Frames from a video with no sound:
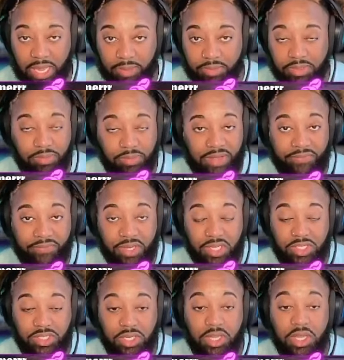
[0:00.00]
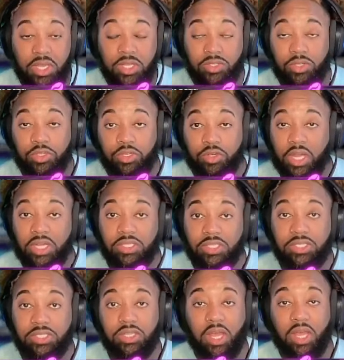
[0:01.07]
some definition. So you're not
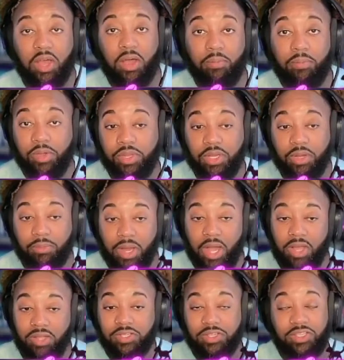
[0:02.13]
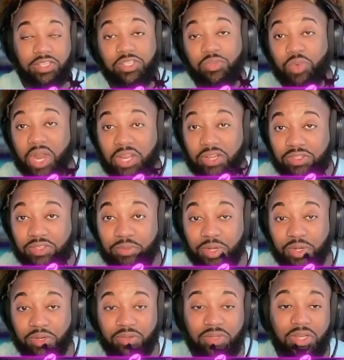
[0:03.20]
just building a box. Because this is what I used to
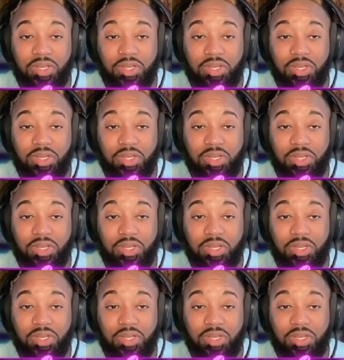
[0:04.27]
build.